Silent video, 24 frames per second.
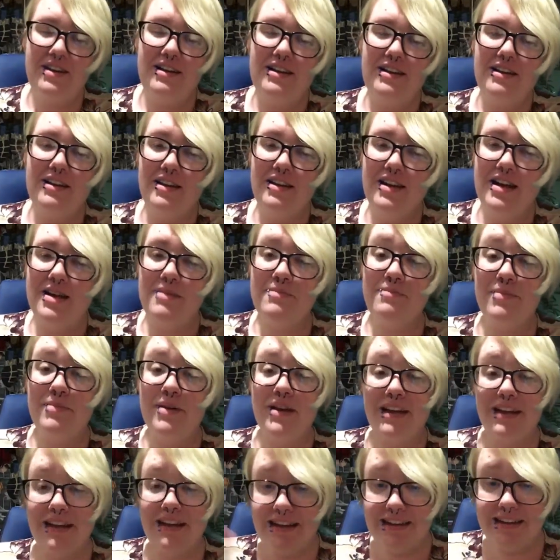Alright,
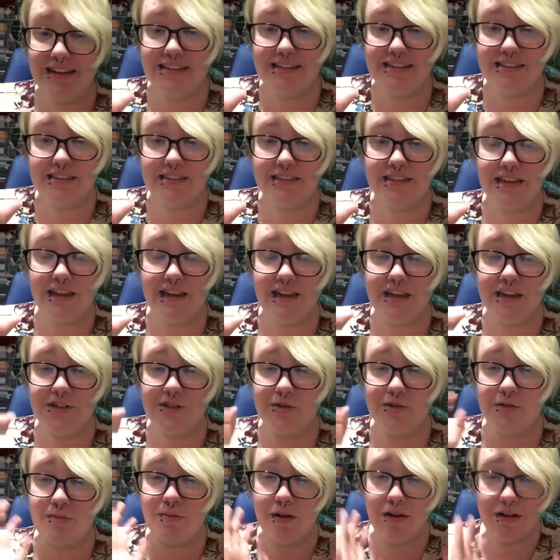but guys, I
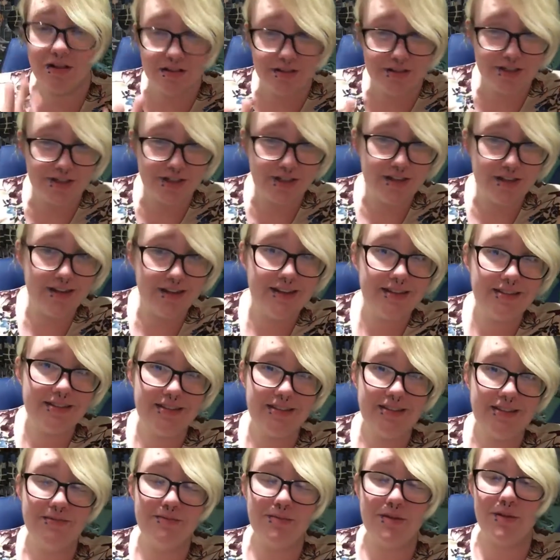do
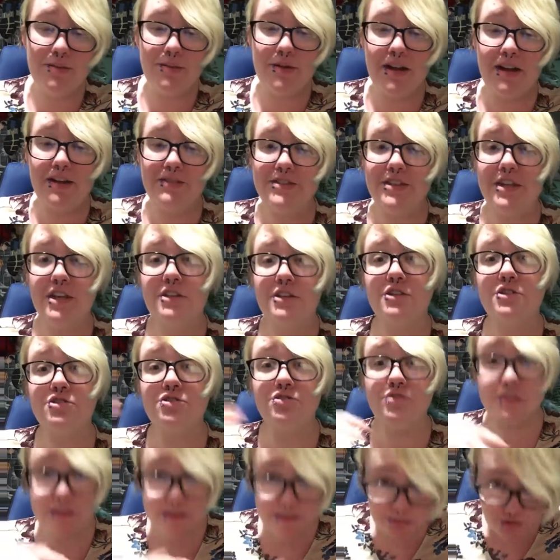apologize, but I'm gonna have to cut the stream